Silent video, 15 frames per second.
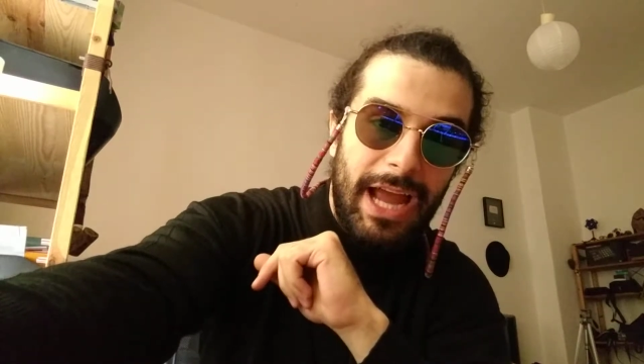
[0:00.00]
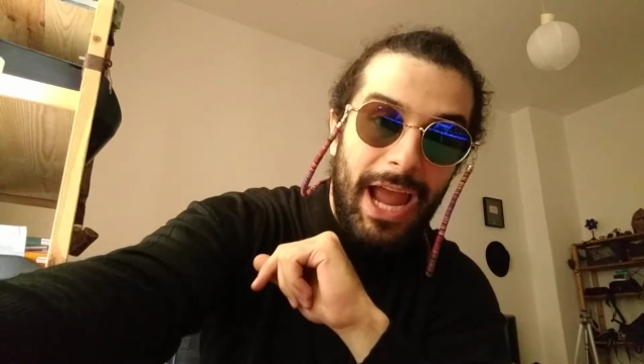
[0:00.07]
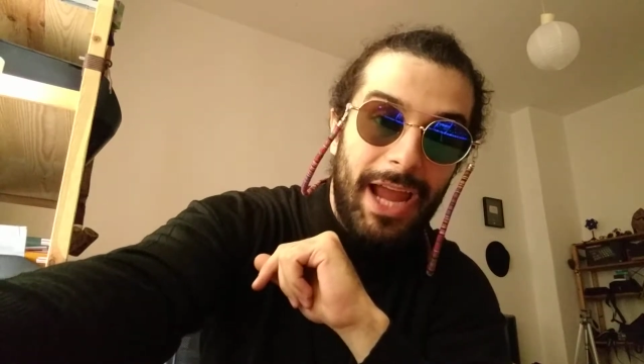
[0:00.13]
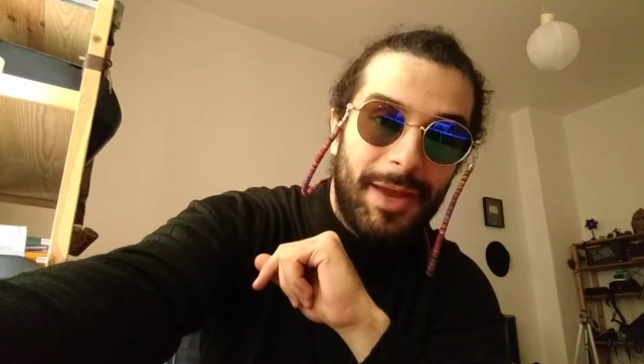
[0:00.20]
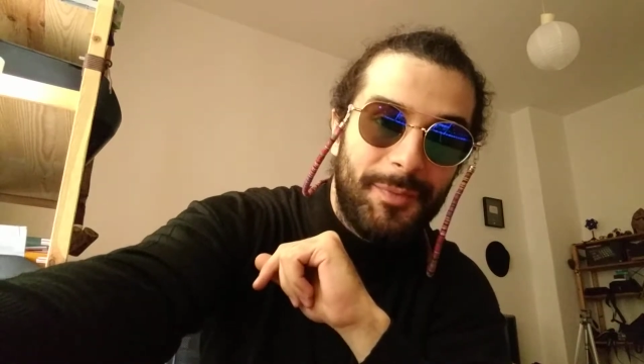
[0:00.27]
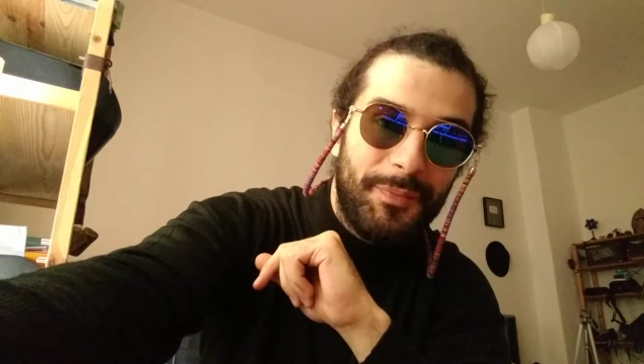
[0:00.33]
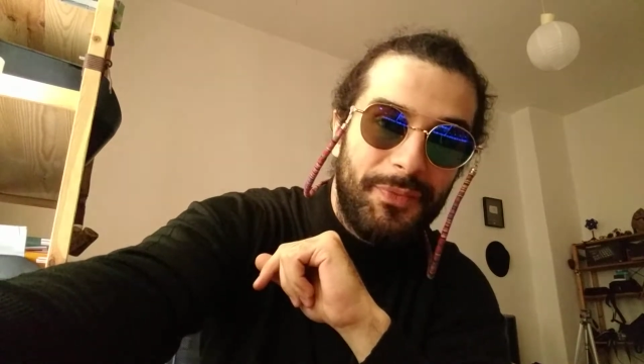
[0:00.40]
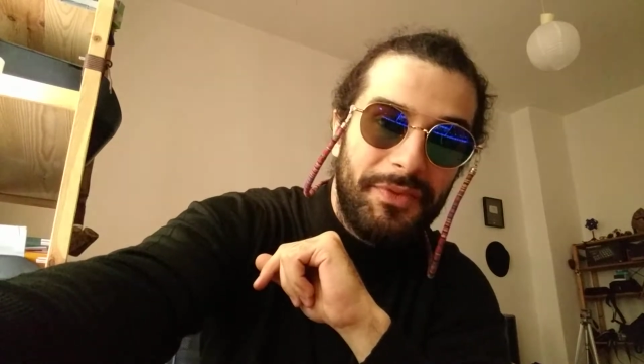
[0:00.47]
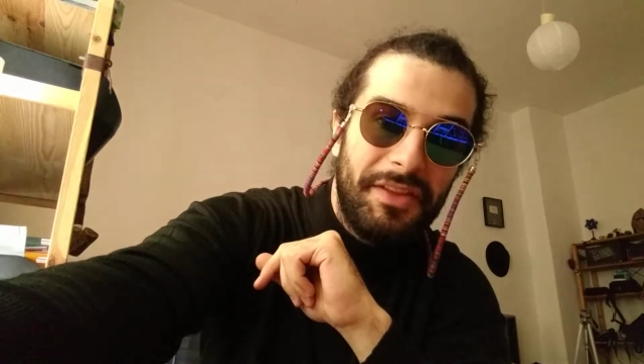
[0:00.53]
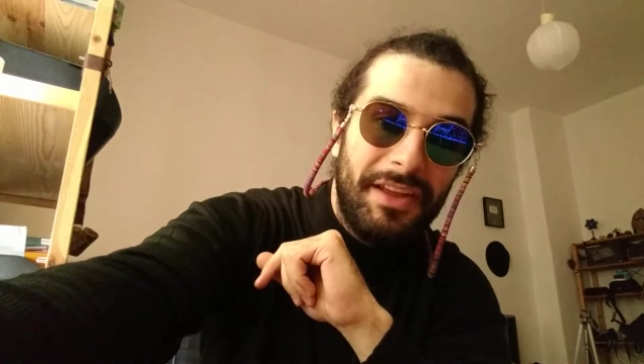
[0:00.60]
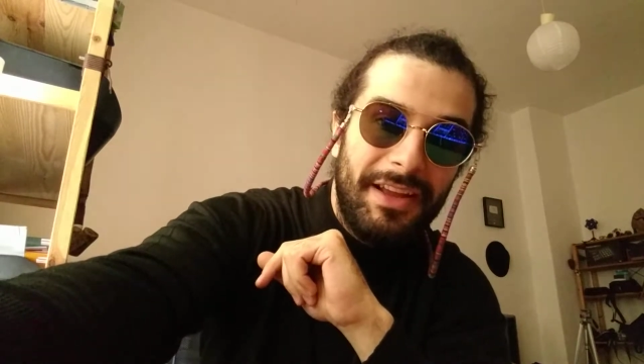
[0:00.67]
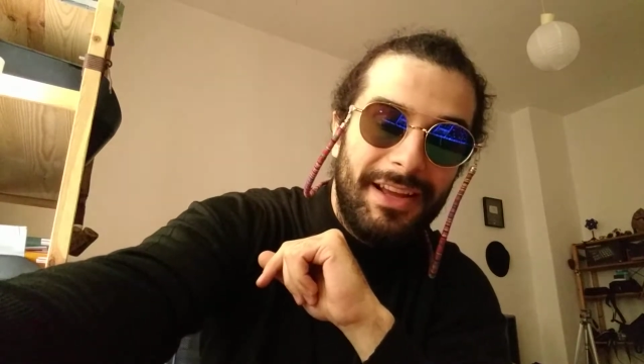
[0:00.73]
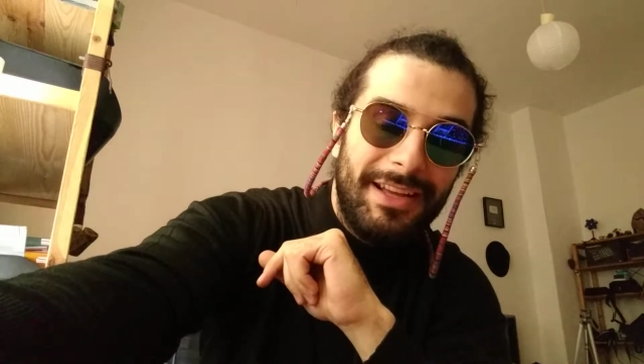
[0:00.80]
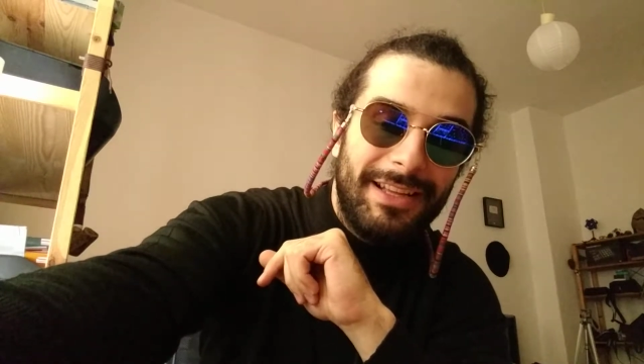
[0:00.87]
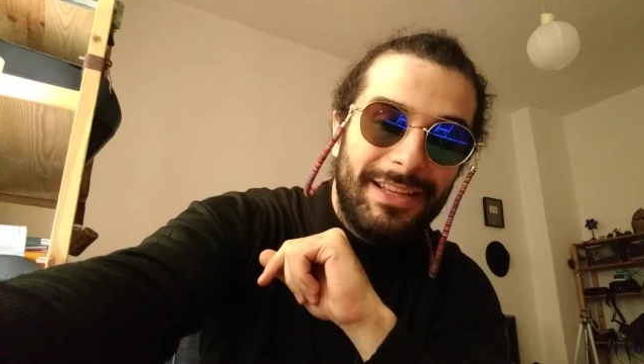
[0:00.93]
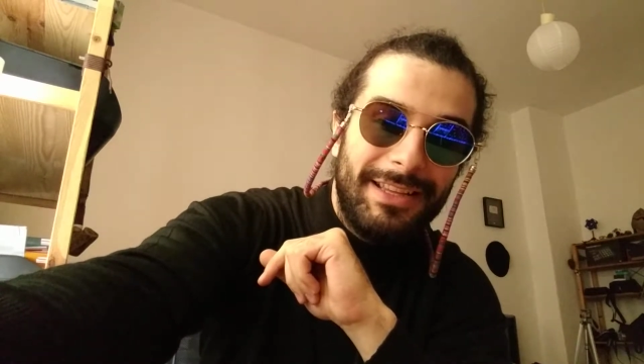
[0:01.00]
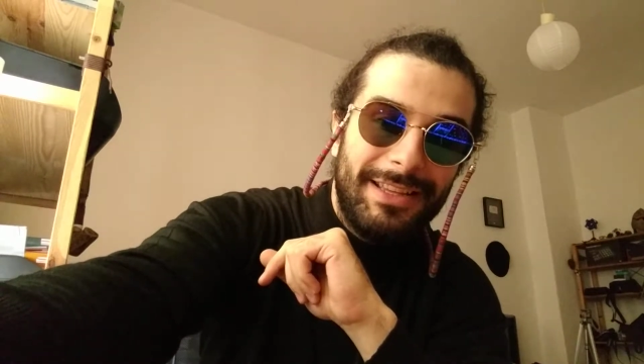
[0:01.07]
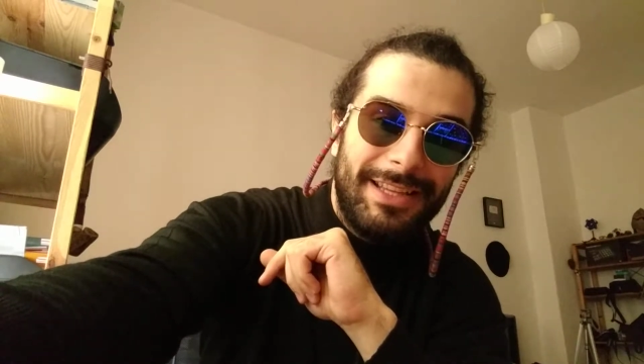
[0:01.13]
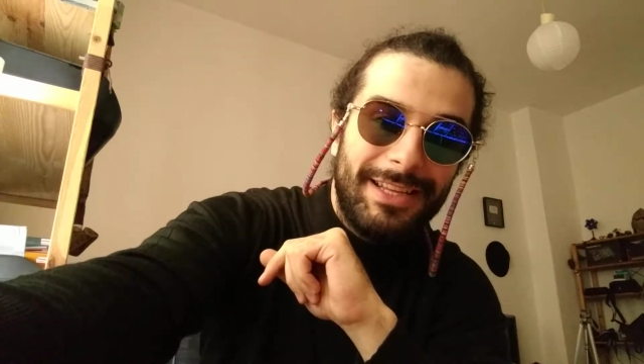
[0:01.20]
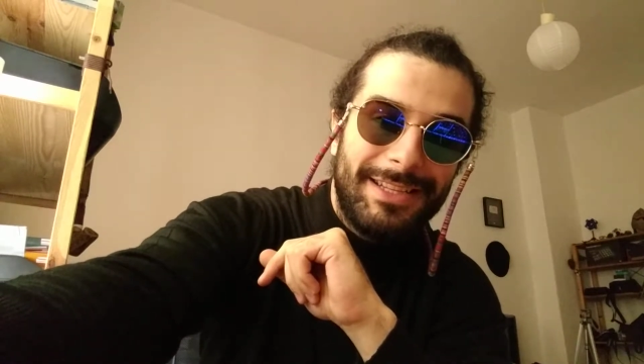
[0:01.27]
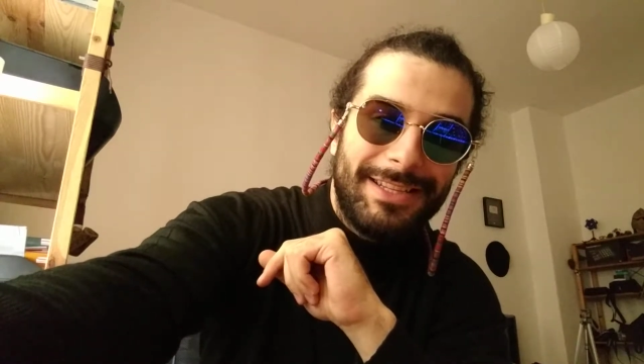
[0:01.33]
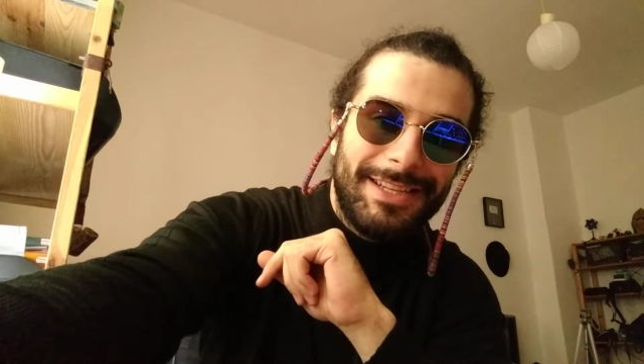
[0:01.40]
Hey,
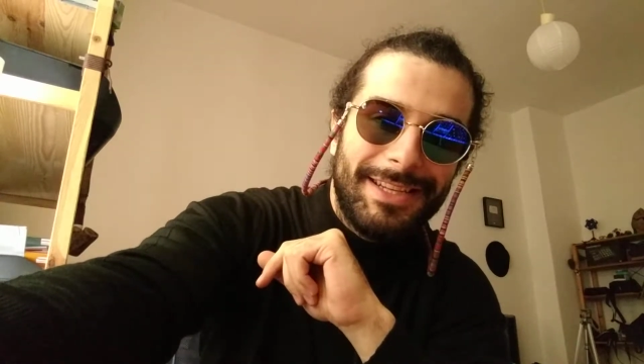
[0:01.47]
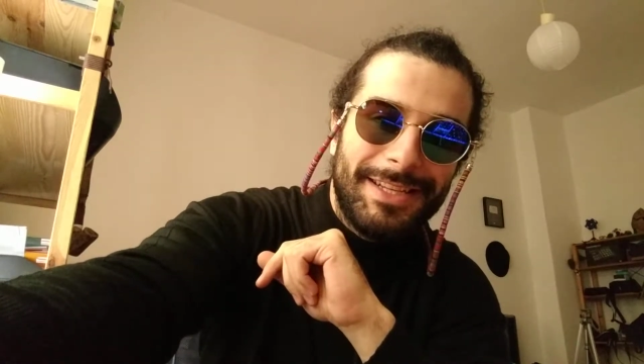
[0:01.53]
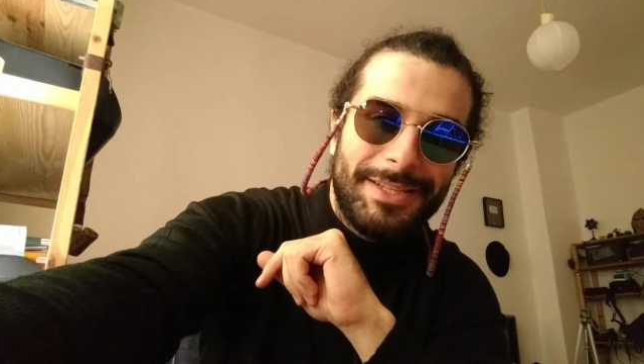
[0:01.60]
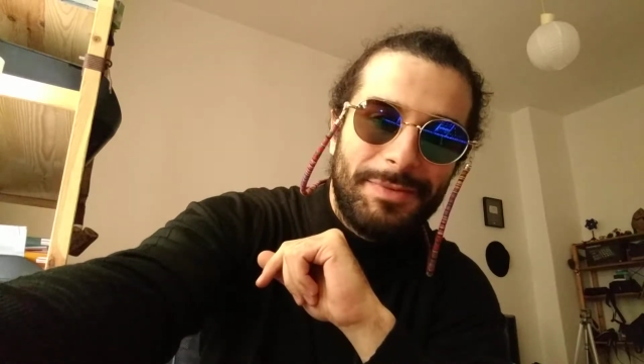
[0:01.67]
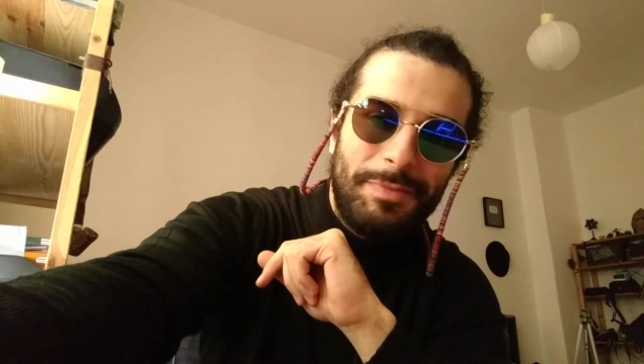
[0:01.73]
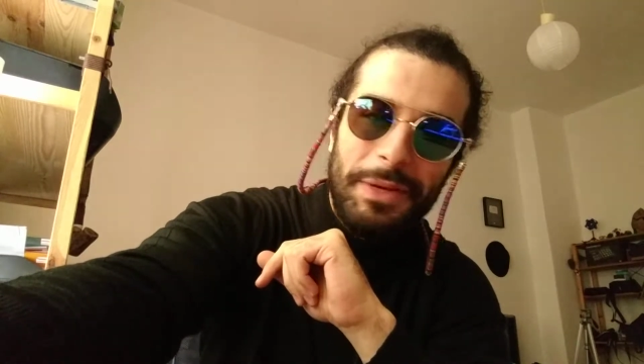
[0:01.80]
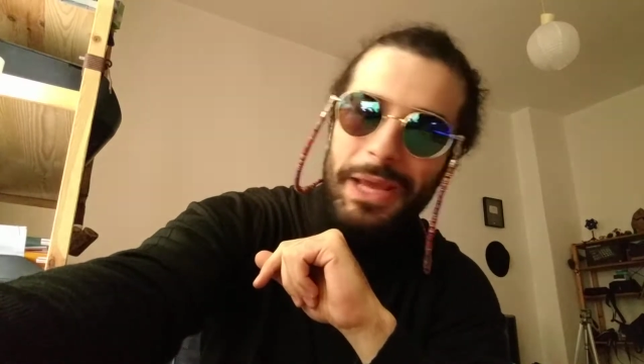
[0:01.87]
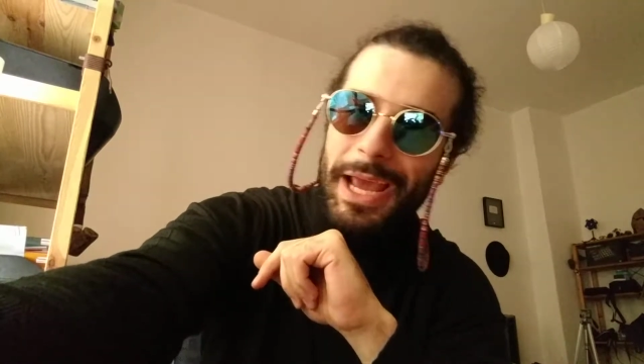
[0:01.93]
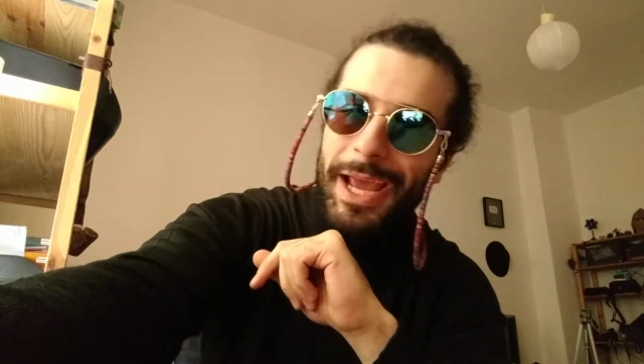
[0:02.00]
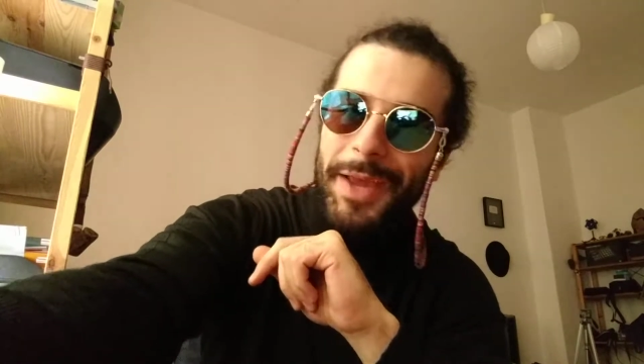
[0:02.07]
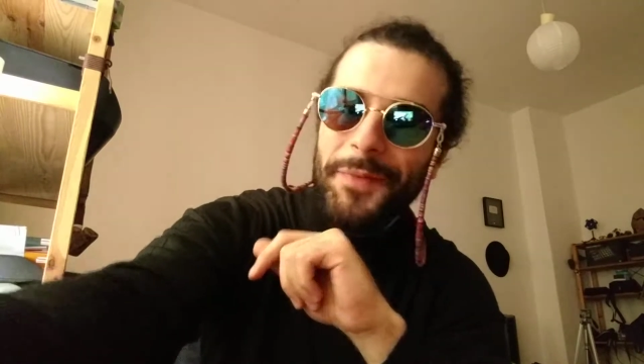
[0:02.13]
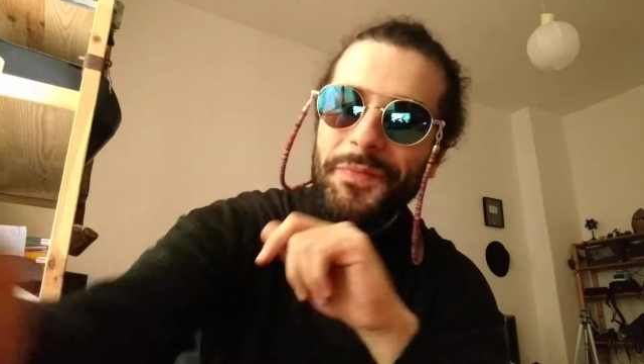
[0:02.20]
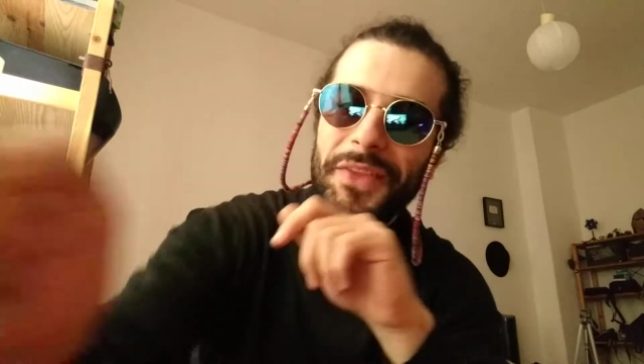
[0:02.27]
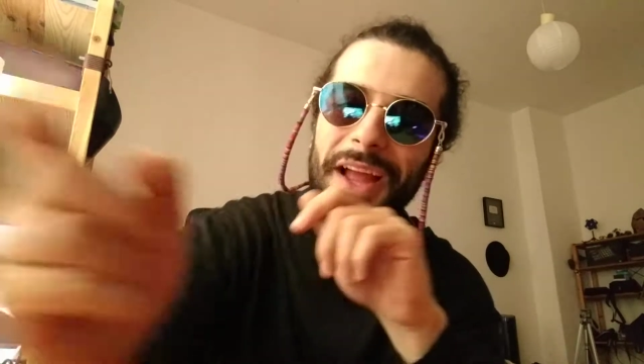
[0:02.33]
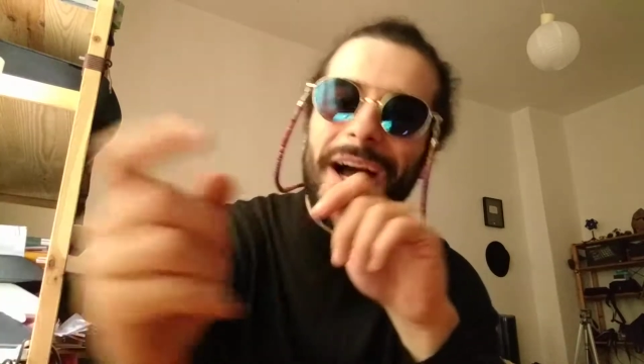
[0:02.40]
this is BA.